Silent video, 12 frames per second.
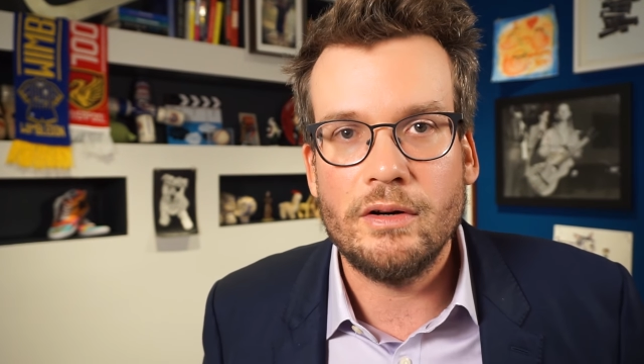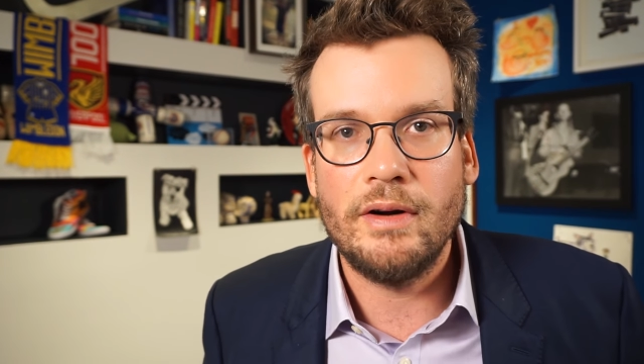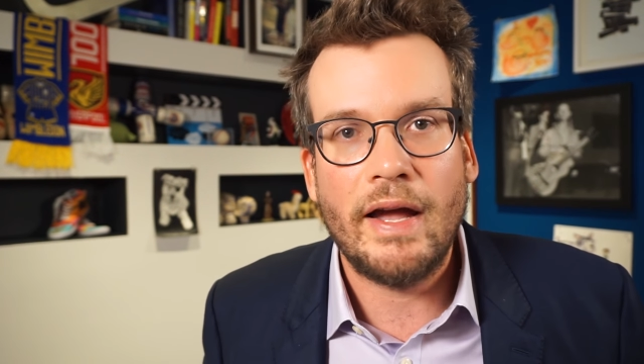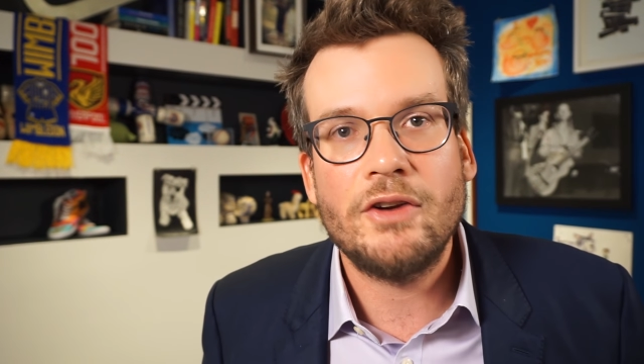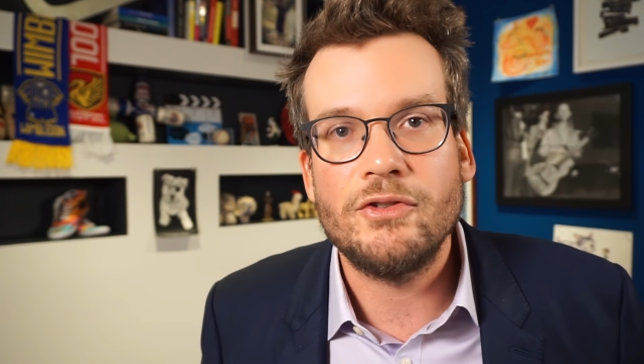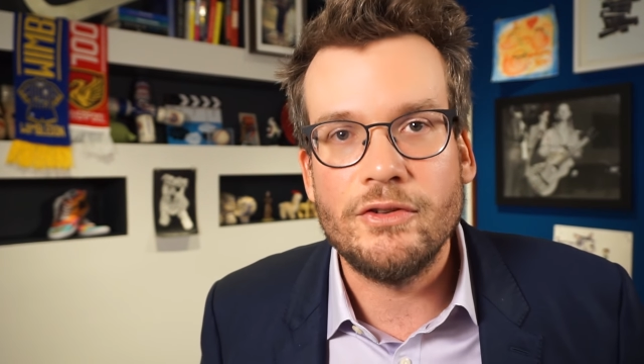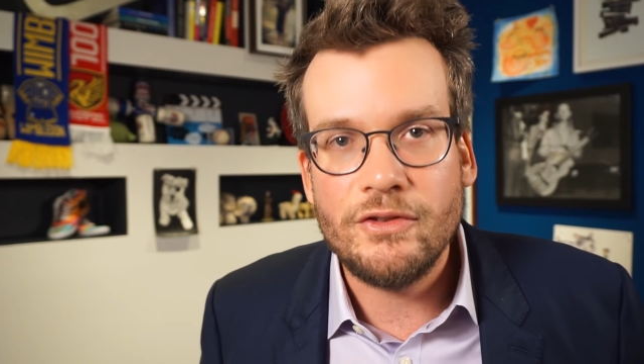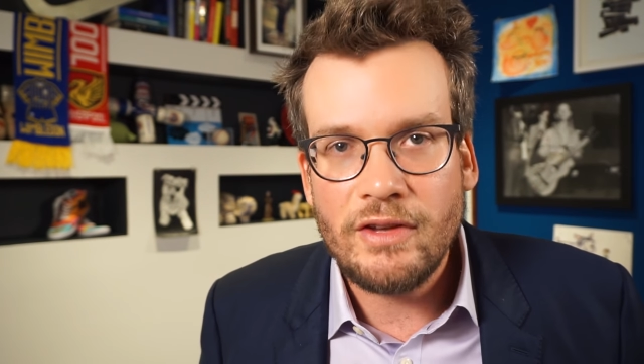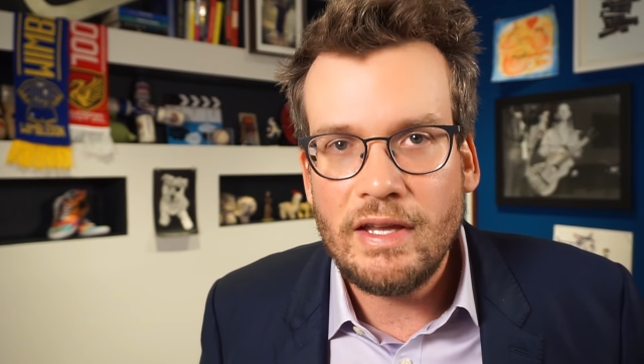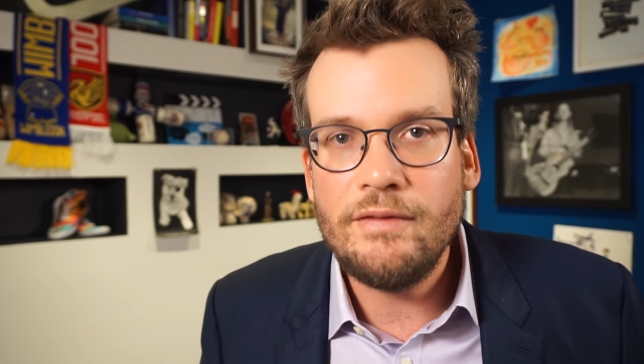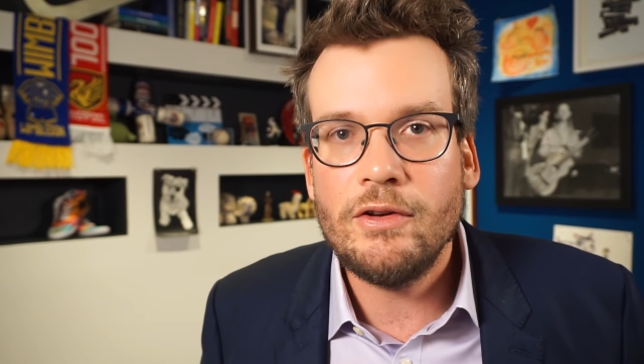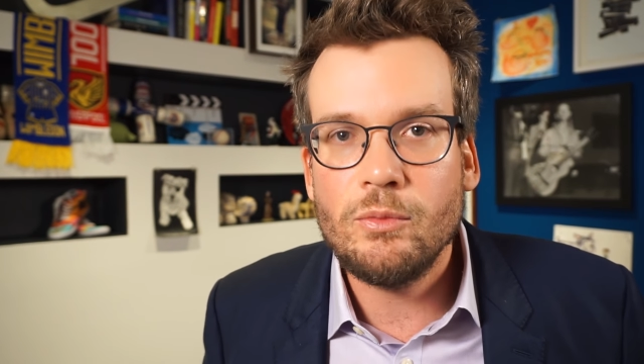elections
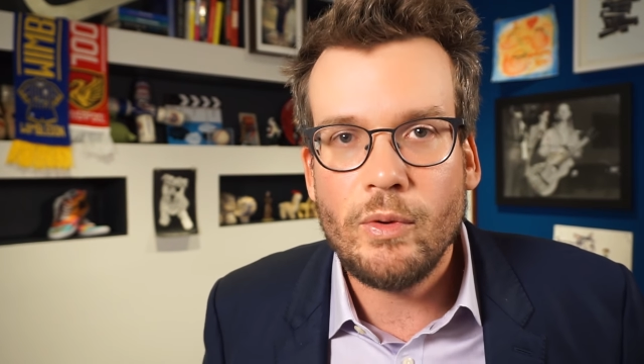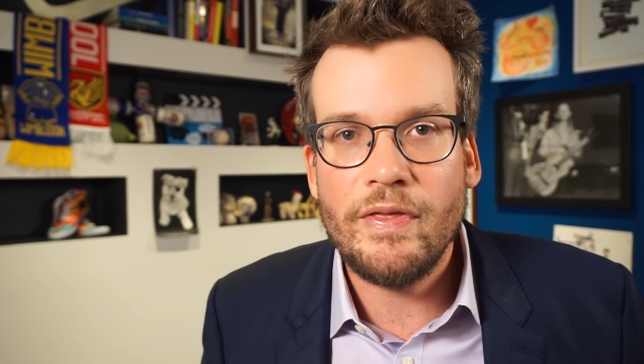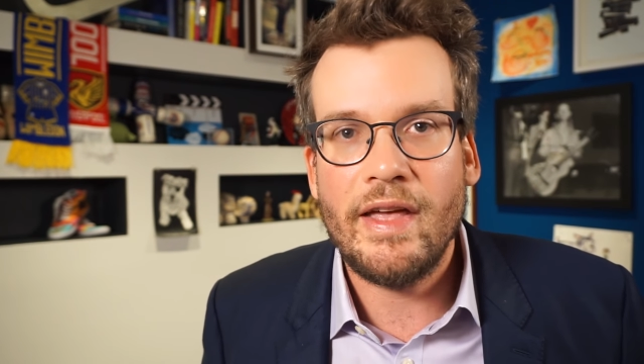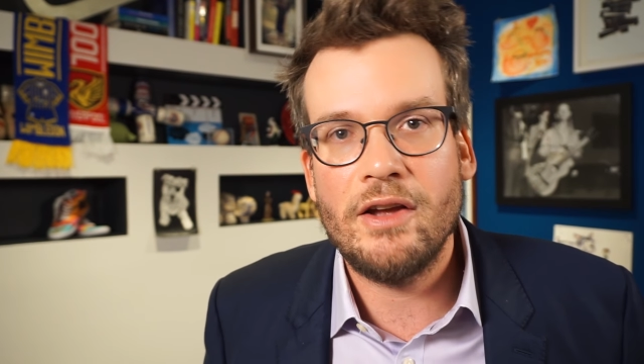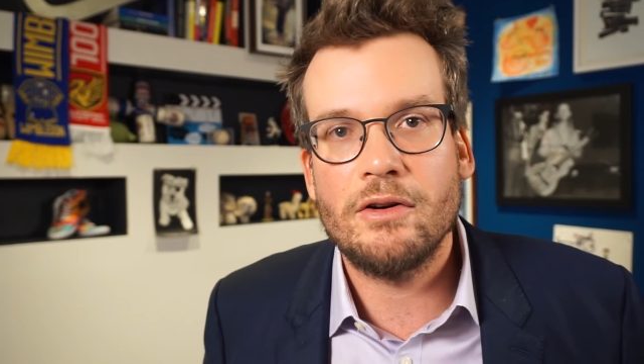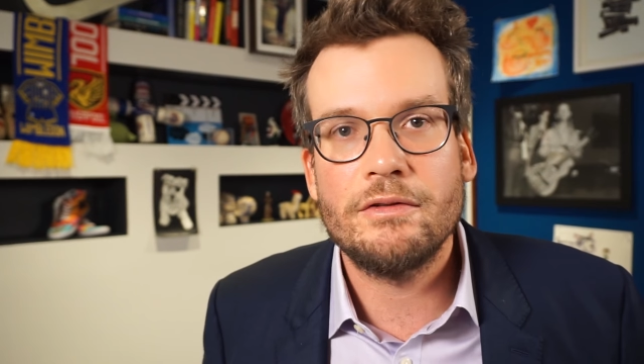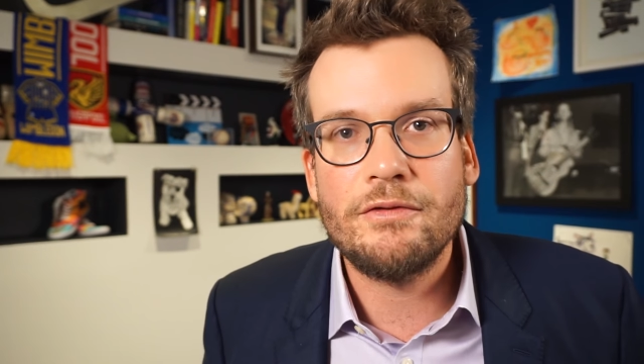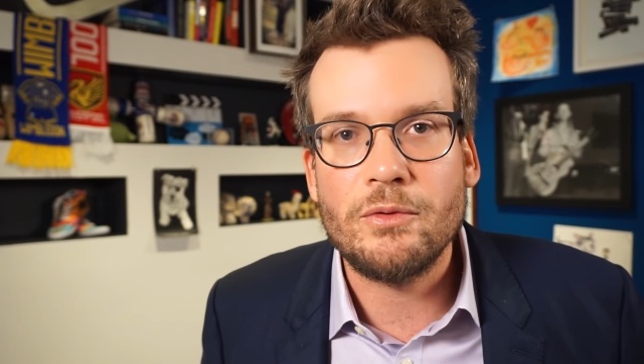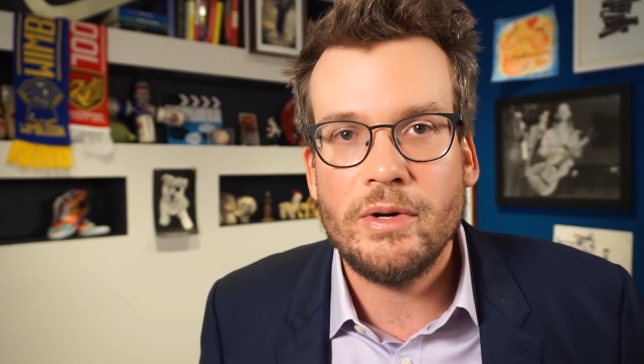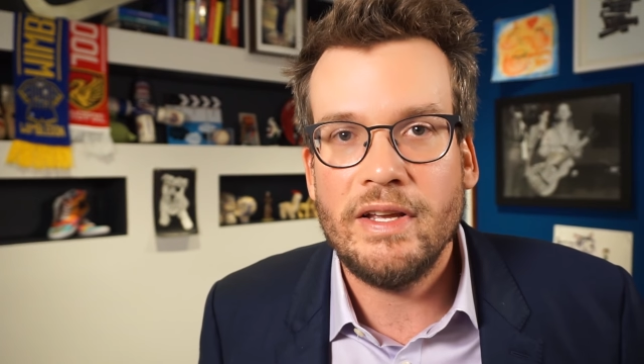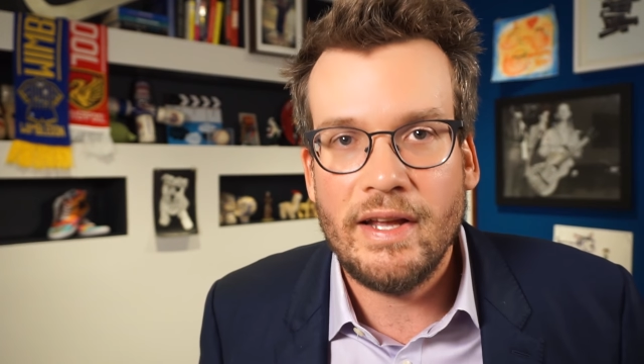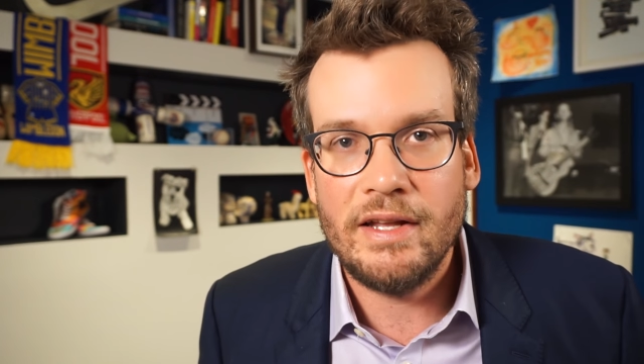even when they are
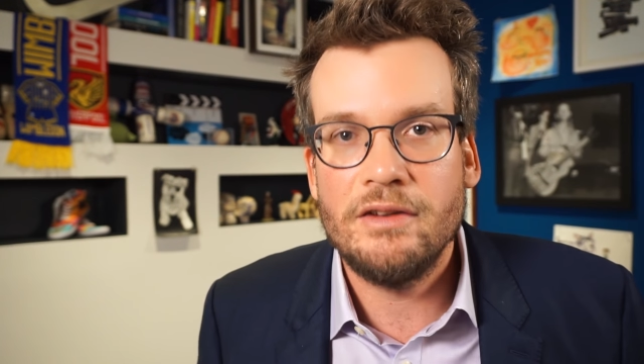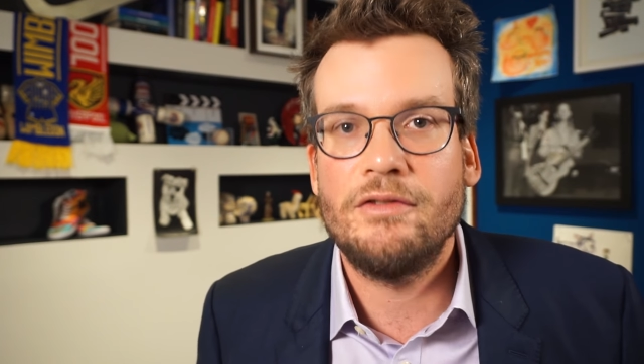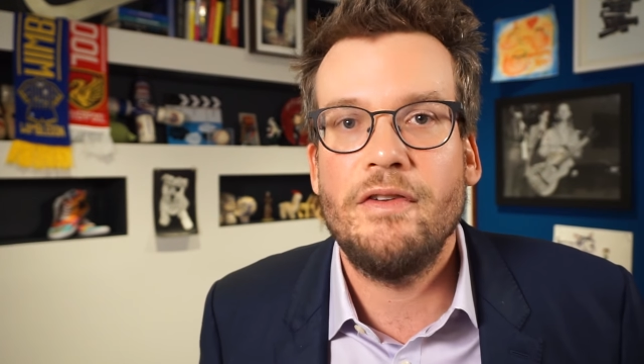free and